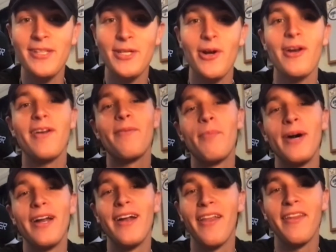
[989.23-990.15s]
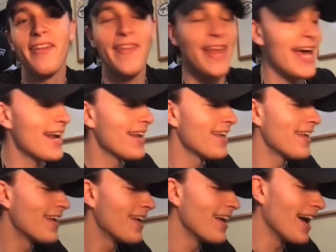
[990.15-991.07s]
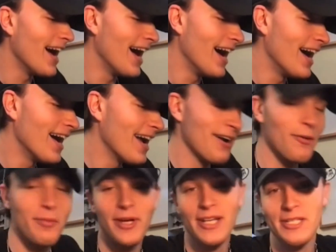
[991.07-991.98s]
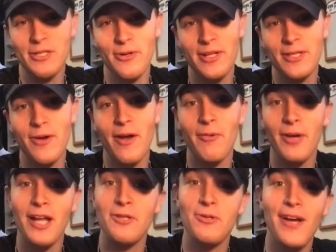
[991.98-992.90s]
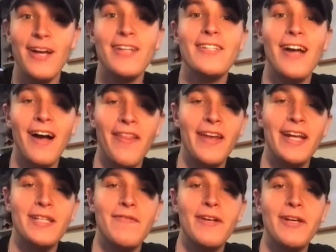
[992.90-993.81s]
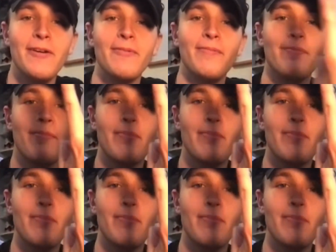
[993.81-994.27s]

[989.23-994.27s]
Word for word: insert, but other than that, uh, I hope you guys enjoyed. So, I will catch you guys on the next video.